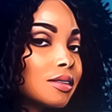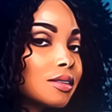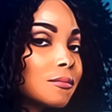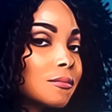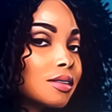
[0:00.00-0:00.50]

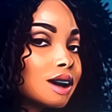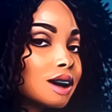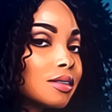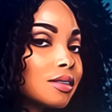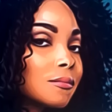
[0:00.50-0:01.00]
stay
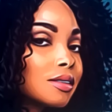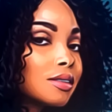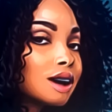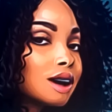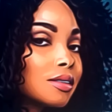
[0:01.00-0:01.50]
blessed,
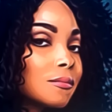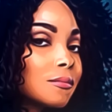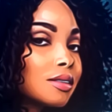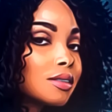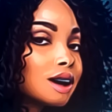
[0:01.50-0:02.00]
spread
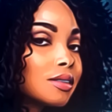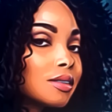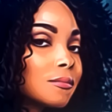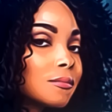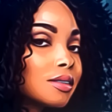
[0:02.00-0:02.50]
love,
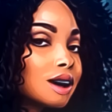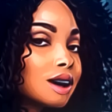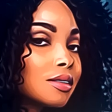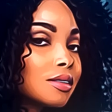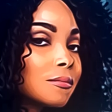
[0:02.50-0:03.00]
not
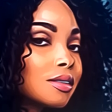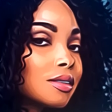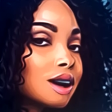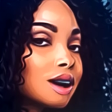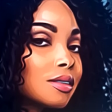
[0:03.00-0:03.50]
germs.
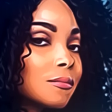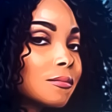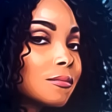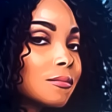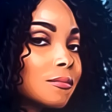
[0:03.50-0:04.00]

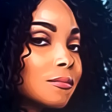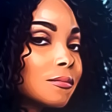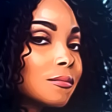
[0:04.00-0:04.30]
Peace.